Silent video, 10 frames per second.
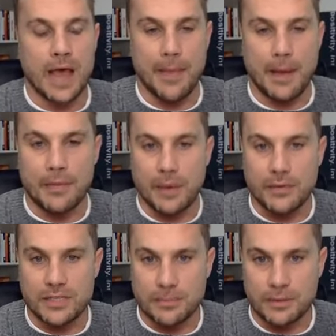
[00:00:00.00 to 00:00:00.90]
that
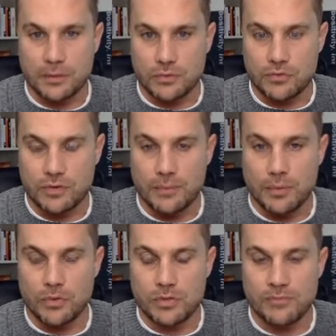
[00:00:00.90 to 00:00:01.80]
was something that was really
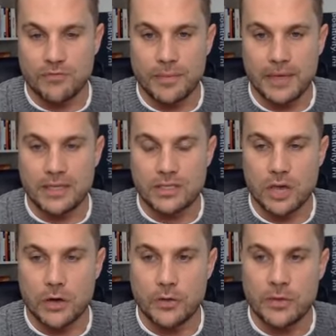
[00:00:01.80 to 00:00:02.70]
important for me.
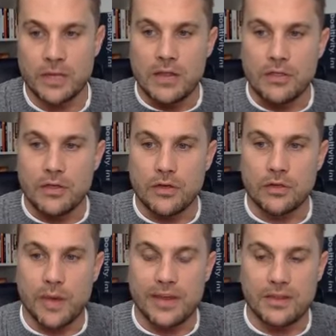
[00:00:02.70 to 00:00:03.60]
So the
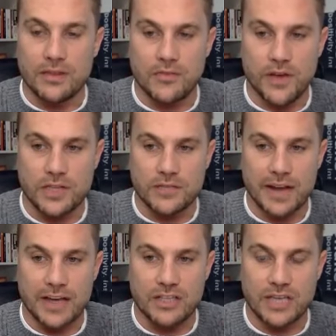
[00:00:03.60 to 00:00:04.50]
way that the first event
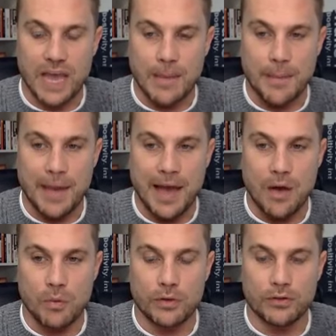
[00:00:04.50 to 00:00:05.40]
actually came
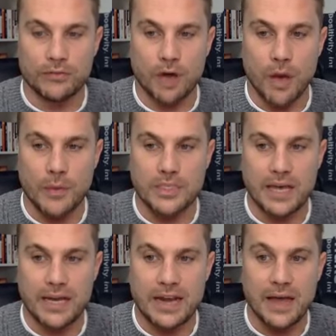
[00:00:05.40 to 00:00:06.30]
about was I was at
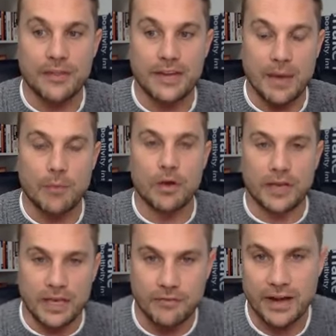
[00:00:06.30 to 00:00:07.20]
another
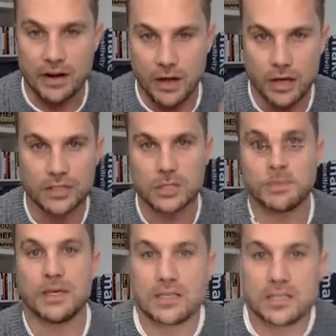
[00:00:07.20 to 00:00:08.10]
networking event. I heard this speaker